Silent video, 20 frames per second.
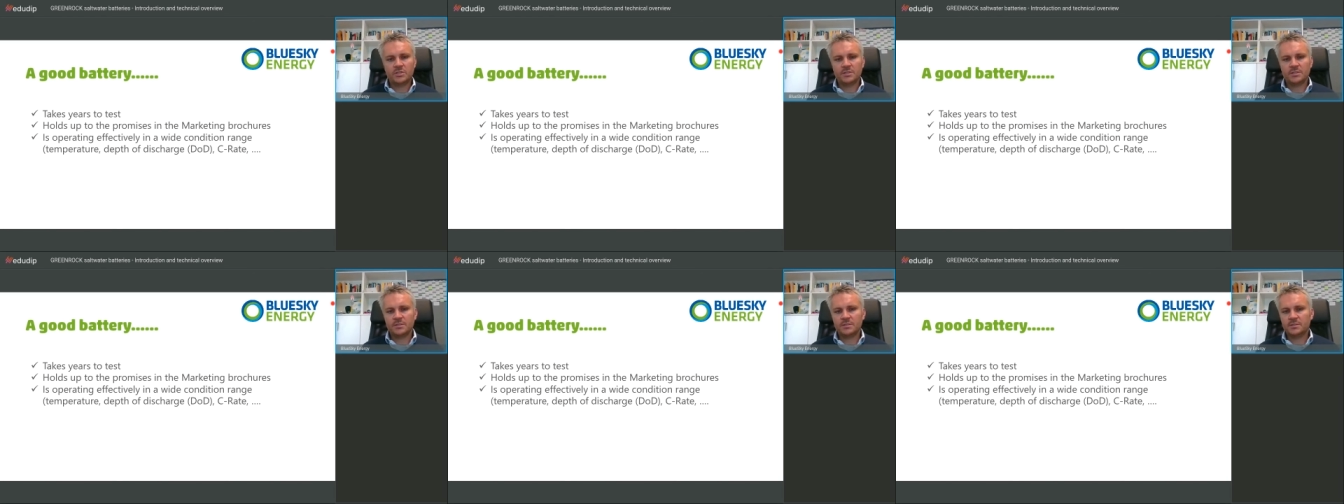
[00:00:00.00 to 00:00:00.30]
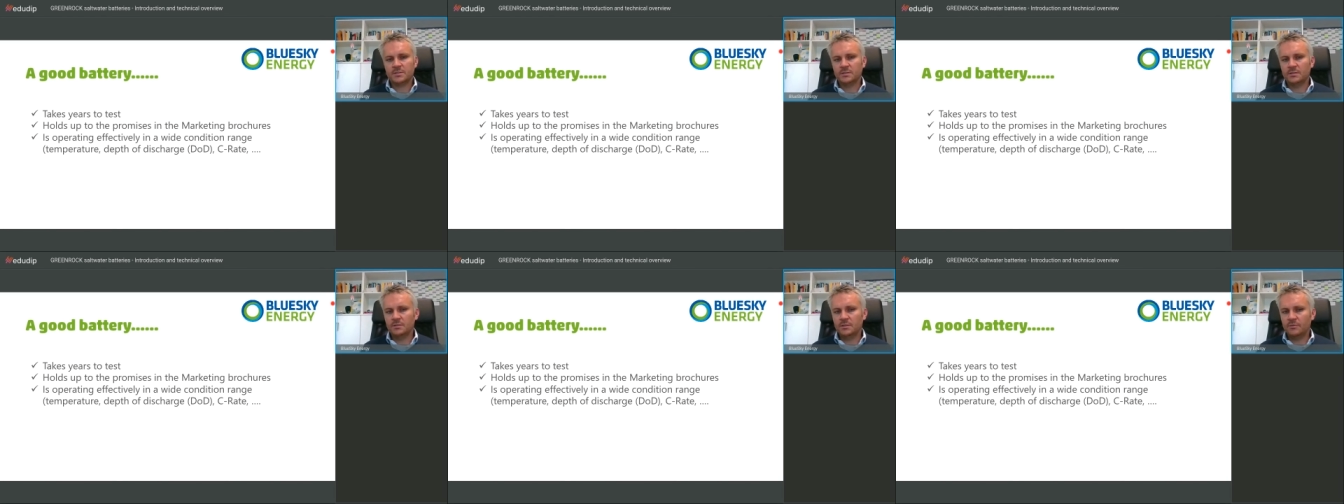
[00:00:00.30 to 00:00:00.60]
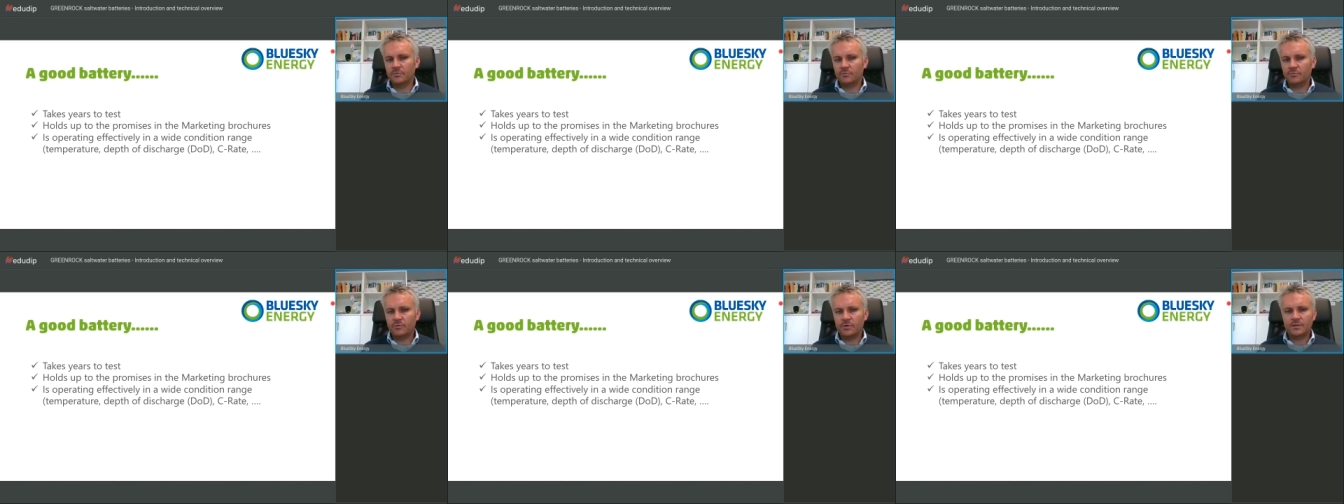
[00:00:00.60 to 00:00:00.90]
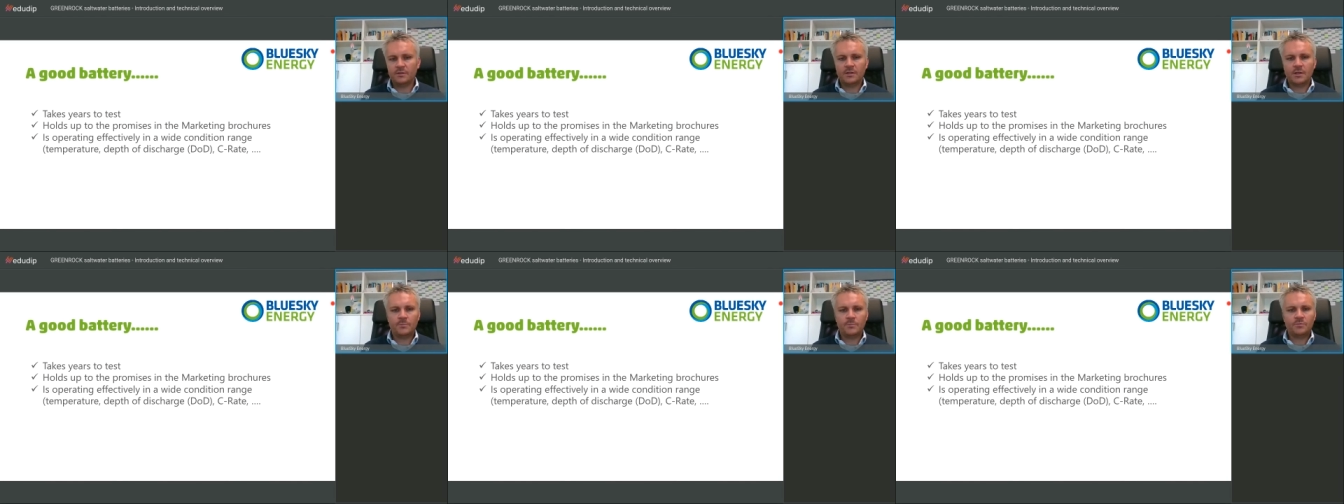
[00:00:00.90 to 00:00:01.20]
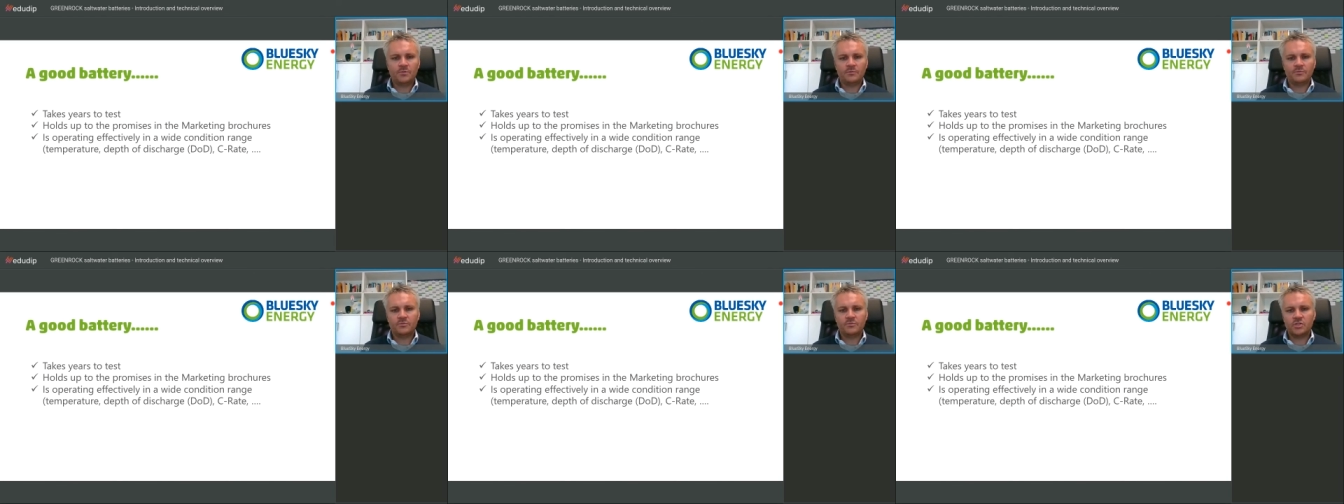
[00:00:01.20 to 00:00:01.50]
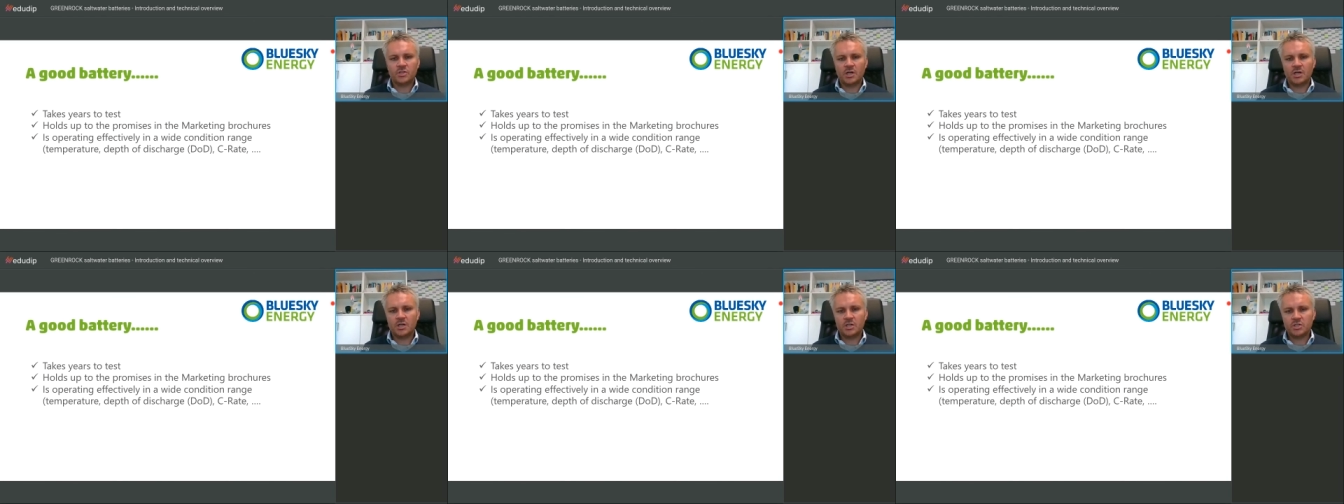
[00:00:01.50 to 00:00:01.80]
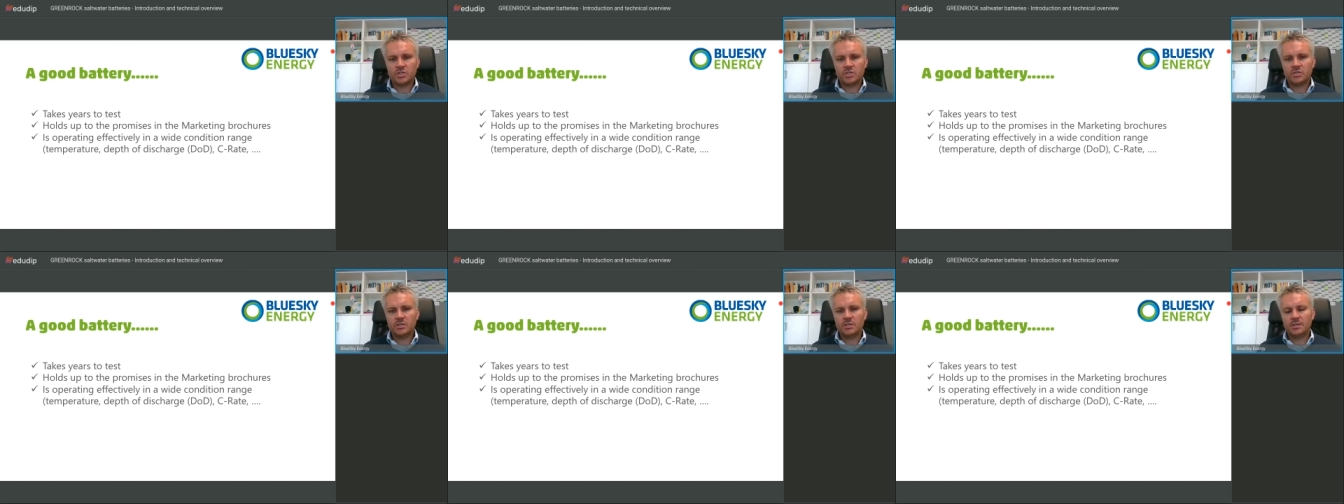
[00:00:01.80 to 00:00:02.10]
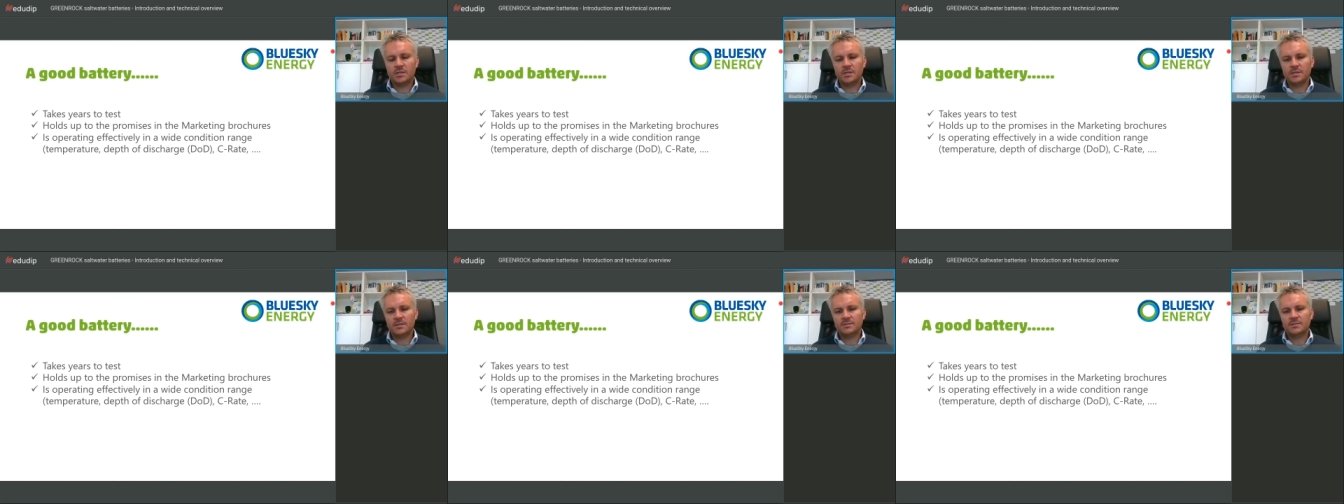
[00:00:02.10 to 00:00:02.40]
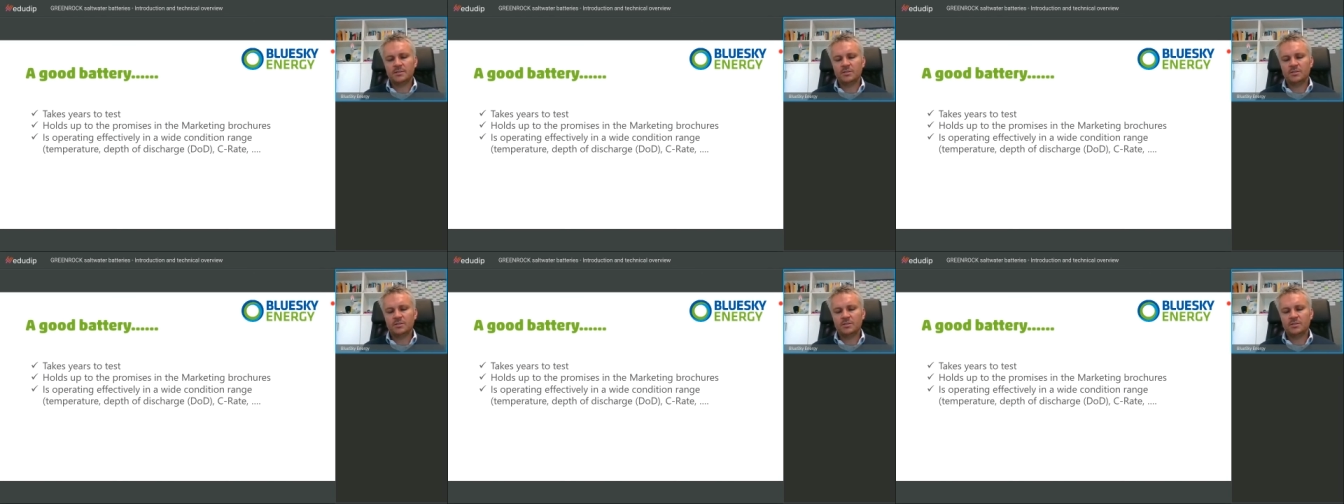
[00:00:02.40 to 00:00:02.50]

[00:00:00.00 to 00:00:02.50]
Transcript: situations, also in terms of C rates.